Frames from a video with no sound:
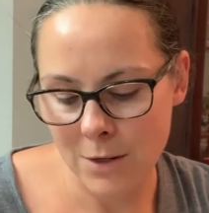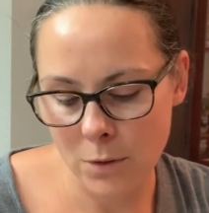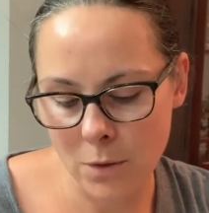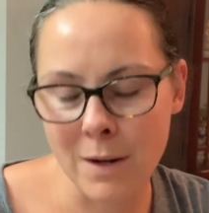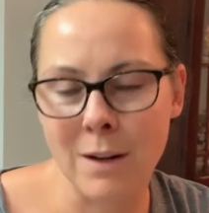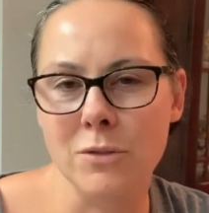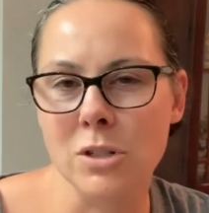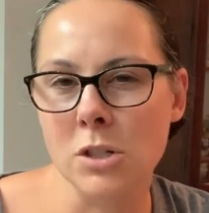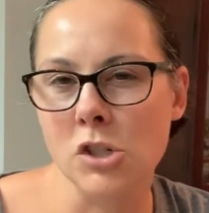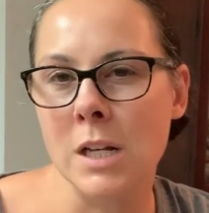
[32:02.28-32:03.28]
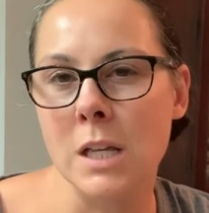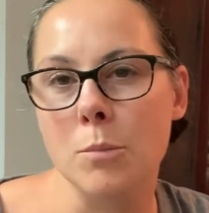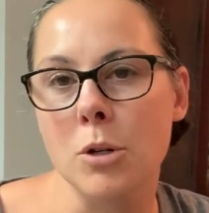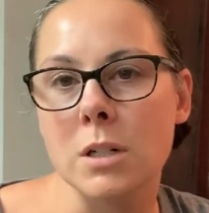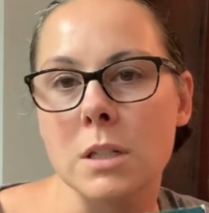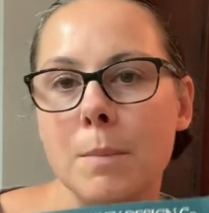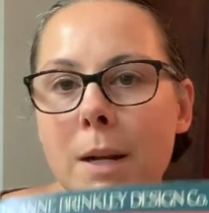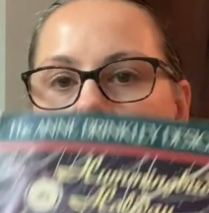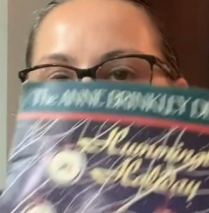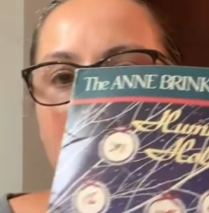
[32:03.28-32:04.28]
I don't know that I'll ever stitch any of the birds,
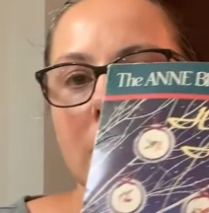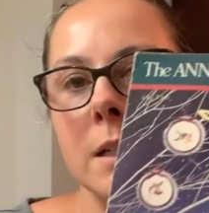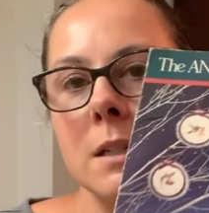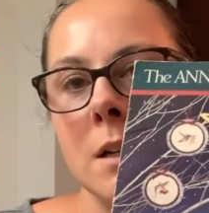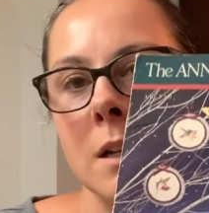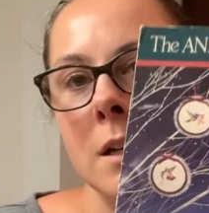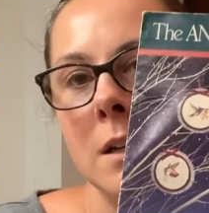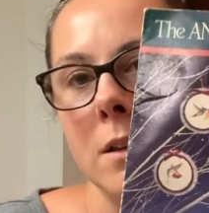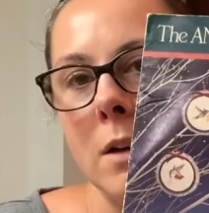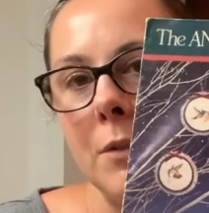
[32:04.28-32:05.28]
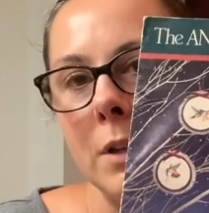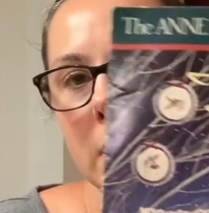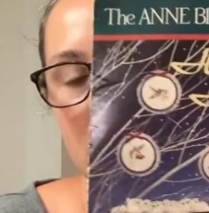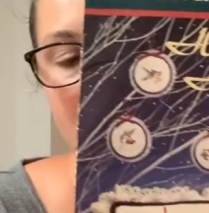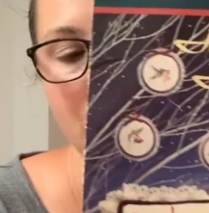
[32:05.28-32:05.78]
but I really liked, I really liked